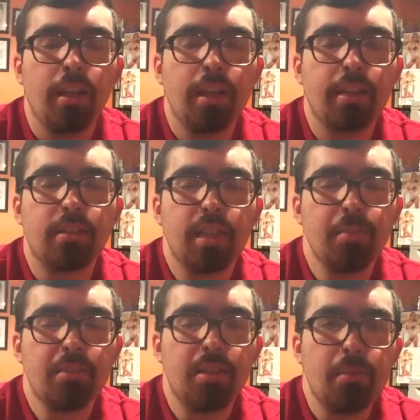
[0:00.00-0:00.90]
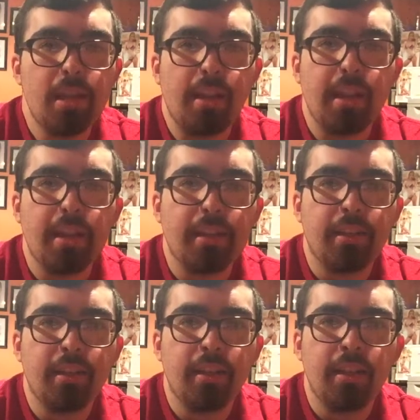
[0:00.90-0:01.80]
it seems to me
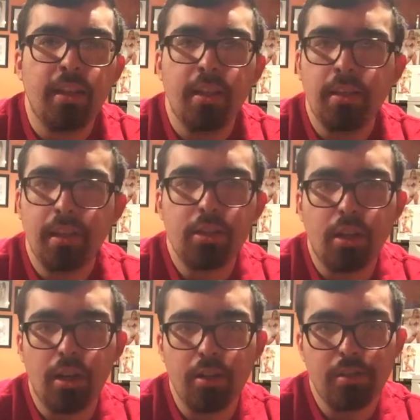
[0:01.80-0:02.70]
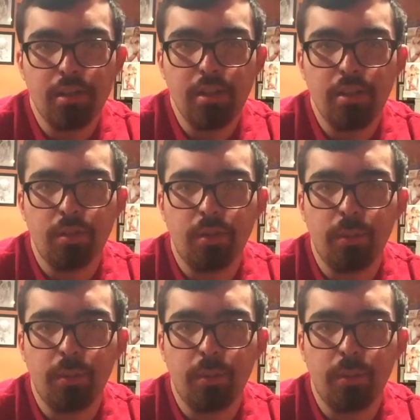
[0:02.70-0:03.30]
like, did Carson